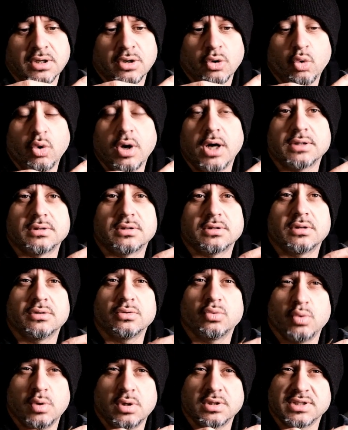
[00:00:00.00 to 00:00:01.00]
Quadron
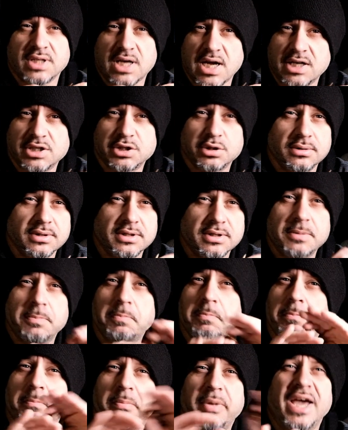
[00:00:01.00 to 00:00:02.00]
was actually the
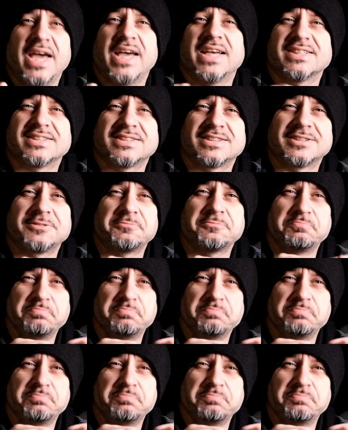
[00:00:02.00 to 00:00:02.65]
best,